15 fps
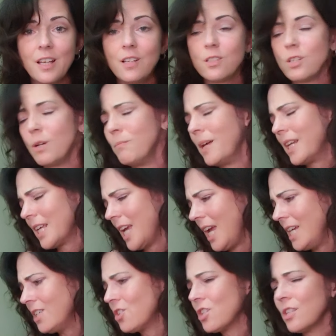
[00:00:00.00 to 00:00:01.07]
So
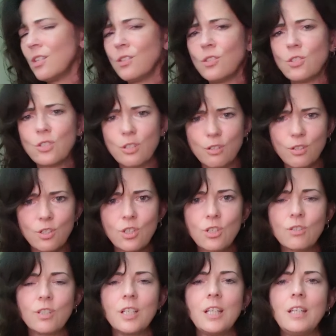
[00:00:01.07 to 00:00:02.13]
medication,
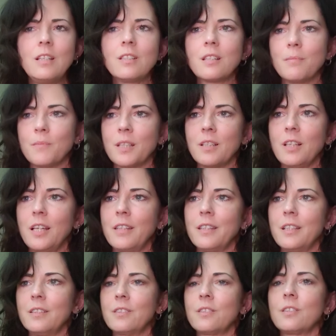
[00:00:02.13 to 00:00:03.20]
surgery, something like
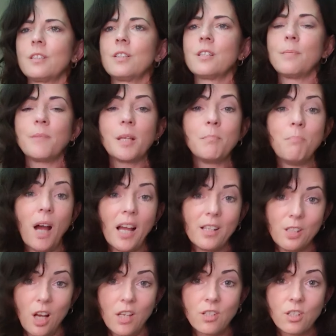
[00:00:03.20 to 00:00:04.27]
this, something
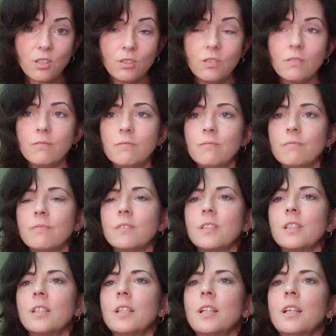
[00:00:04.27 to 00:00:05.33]
biological.
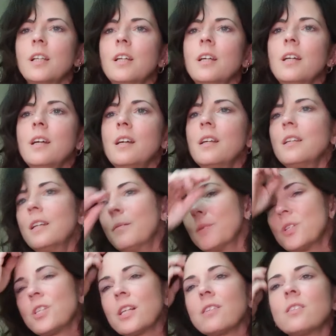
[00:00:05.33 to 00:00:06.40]
Number
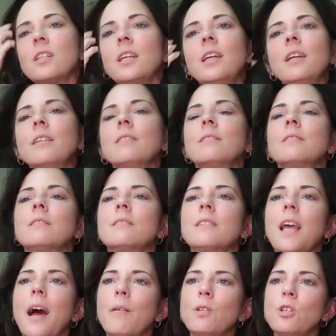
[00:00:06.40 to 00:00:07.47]
16,
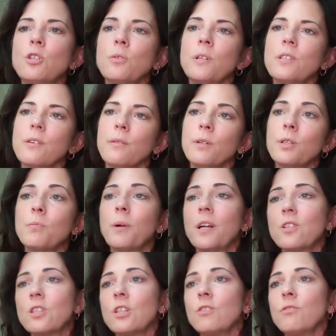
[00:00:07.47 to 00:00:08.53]
how would you treat someone with
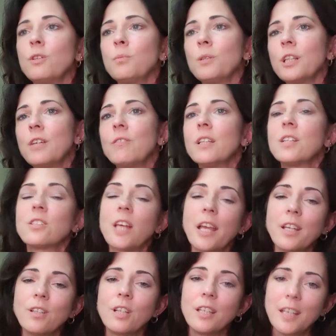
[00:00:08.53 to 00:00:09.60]
depression if you believe in the
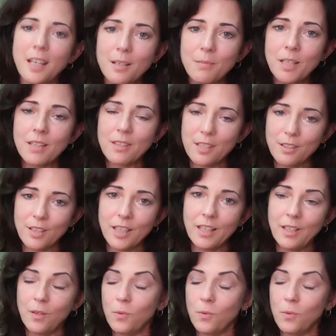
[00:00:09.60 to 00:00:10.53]
psychodynamic theory?